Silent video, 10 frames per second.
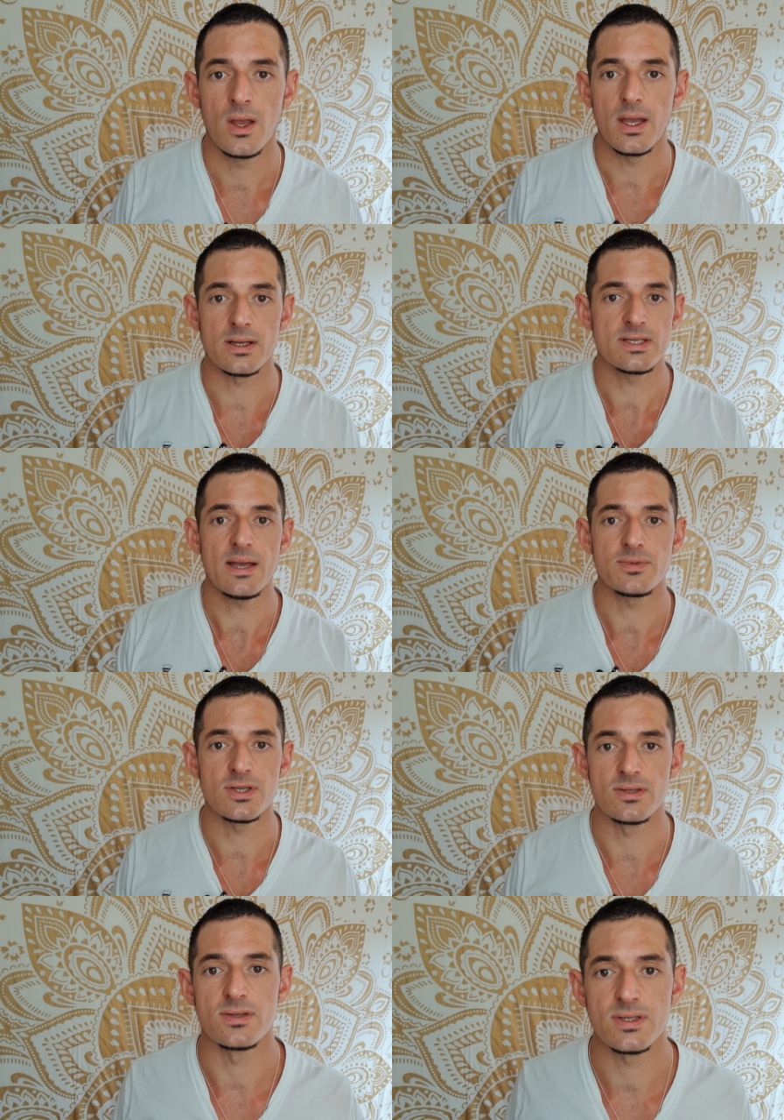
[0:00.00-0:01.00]

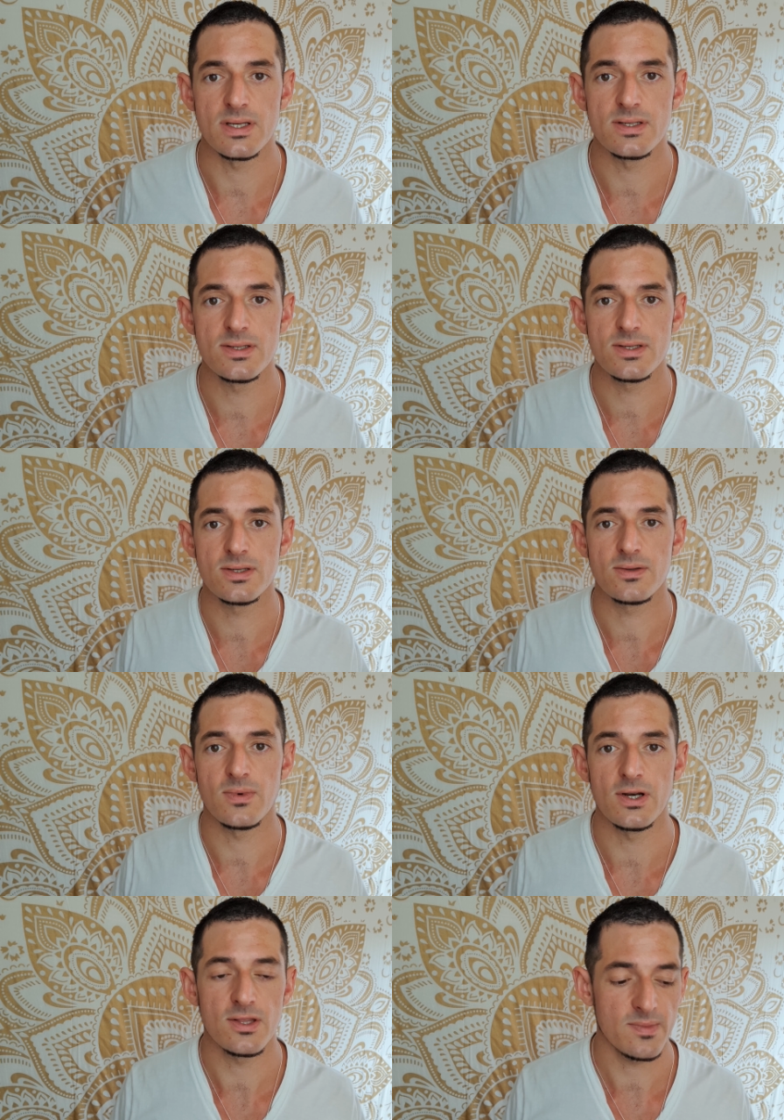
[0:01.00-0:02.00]
Acceptance is
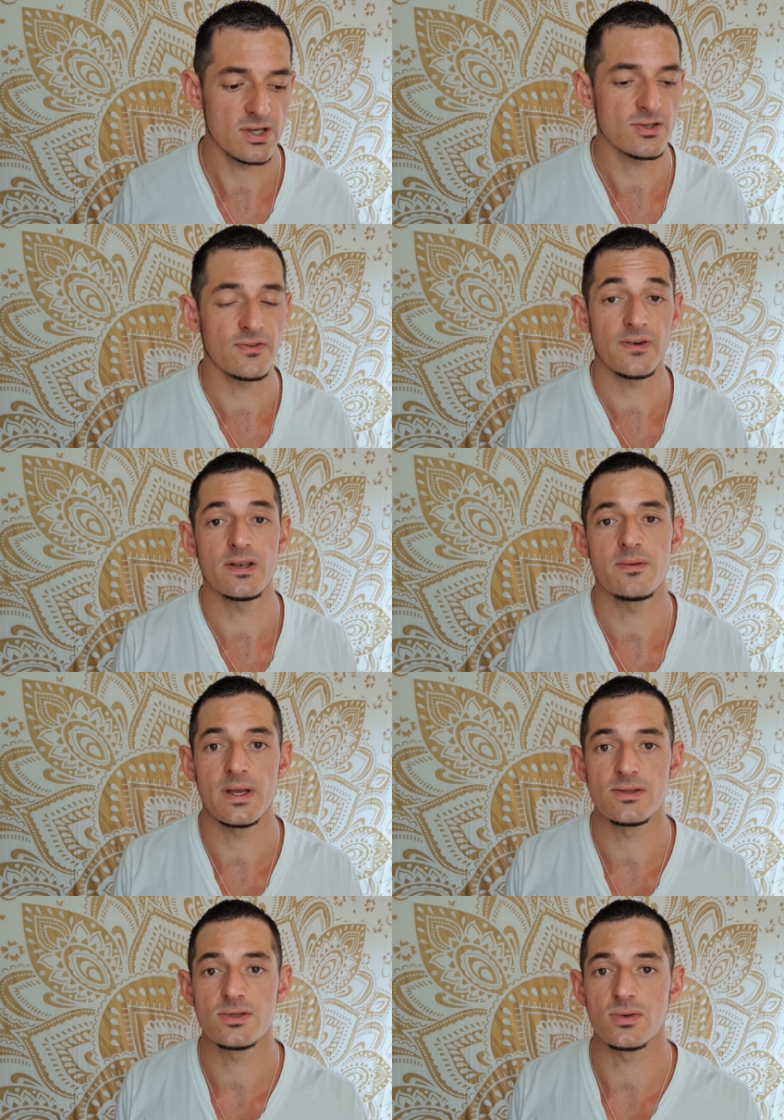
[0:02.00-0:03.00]
one of the most
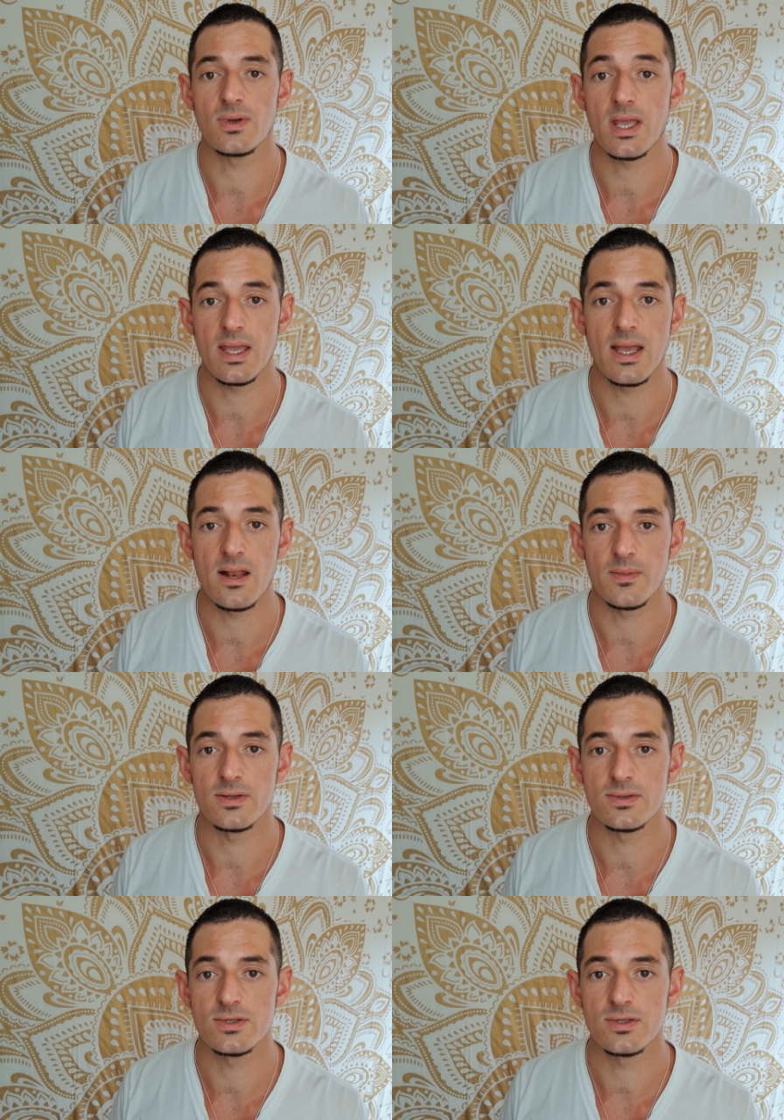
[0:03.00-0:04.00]
fundamental key
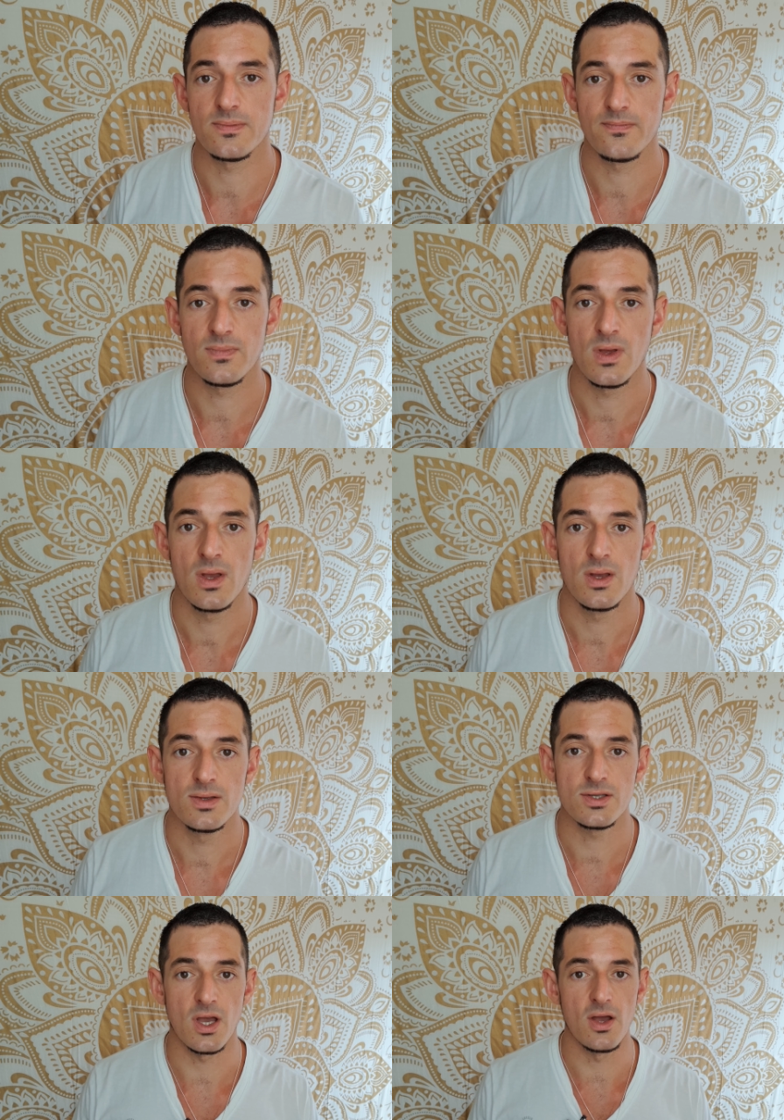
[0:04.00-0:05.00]
elements.
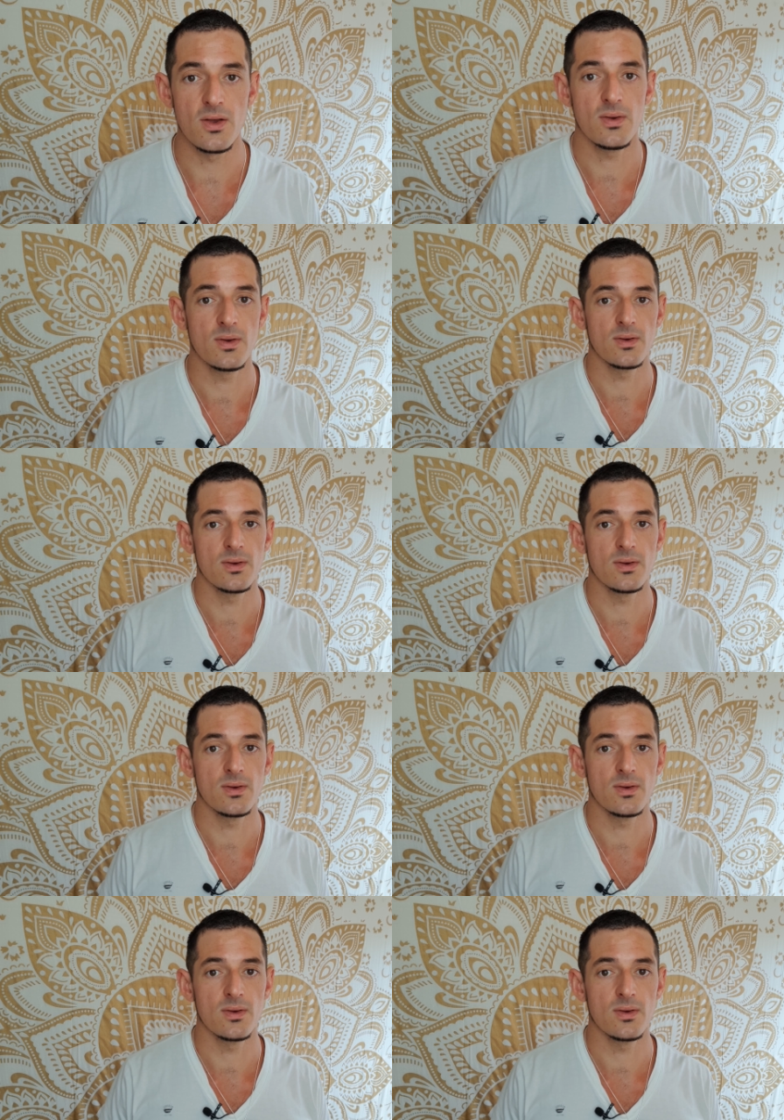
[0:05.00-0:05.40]
So